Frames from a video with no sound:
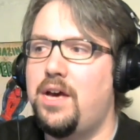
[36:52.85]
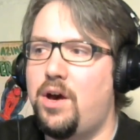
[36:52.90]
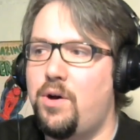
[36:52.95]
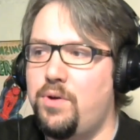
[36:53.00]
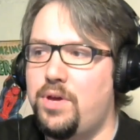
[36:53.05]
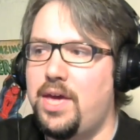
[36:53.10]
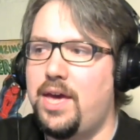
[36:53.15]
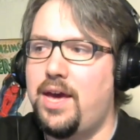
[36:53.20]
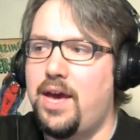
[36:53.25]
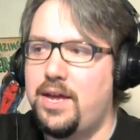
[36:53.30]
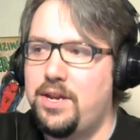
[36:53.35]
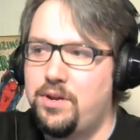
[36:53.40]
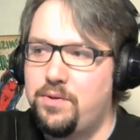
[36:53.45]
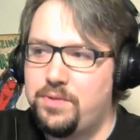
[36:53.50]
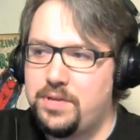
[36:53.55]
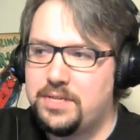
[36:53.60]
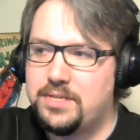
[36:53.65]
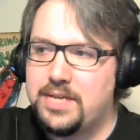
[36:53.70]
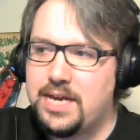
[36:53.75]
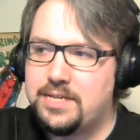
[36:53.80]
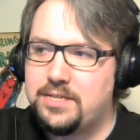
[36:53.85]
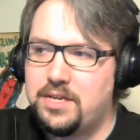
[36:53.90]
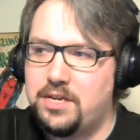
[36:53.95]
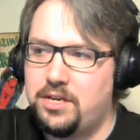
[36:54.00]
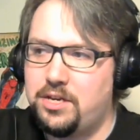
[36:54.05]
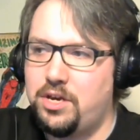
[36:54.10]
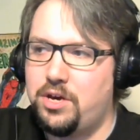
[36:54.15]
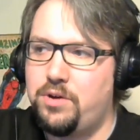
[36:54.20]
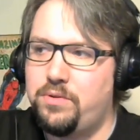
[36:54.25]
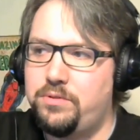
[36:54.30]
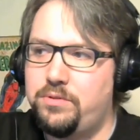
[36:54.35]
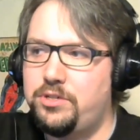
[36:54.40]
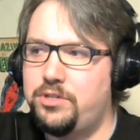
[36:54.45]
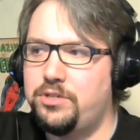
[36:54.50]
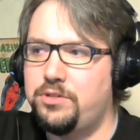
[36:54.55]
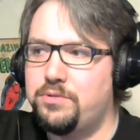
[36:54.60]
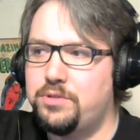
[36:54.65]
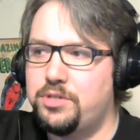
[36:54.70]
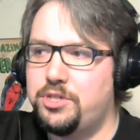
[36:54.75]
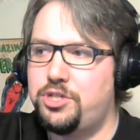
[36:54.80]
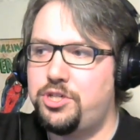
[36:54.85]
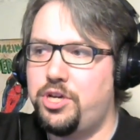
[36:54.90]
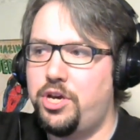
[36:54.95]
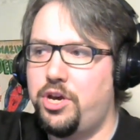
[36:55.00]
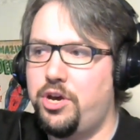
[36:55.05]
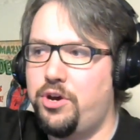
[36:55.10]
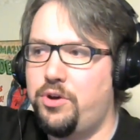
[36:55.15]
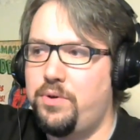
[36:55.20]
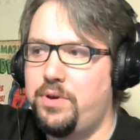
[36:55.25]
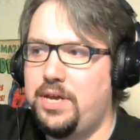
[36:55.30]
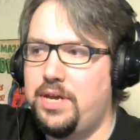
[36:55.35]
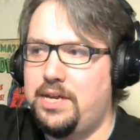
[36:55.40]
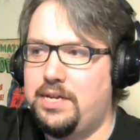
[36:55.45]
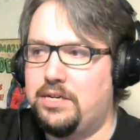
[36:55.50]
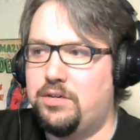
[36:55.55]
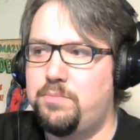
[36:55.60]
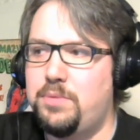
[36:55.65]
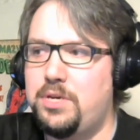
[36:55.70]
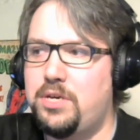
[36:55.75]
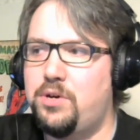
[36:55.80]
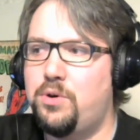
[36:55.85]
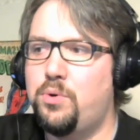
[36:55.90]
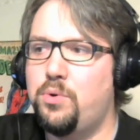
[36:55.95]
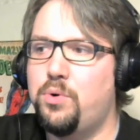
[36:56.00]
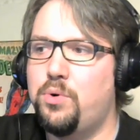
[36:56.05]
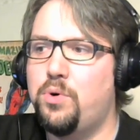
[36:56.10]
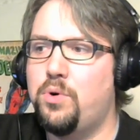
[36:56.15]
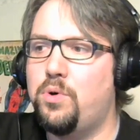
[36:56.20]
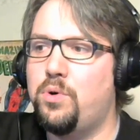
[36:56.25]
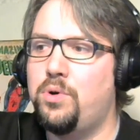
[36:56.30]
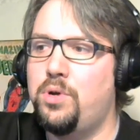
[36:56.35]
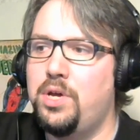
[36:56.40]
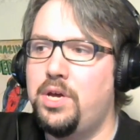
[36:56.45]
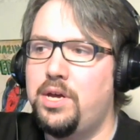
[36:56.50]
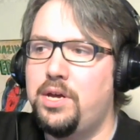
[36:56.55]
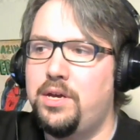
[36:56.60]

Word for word: okay, I know these guys can go do a show and it'll be cool.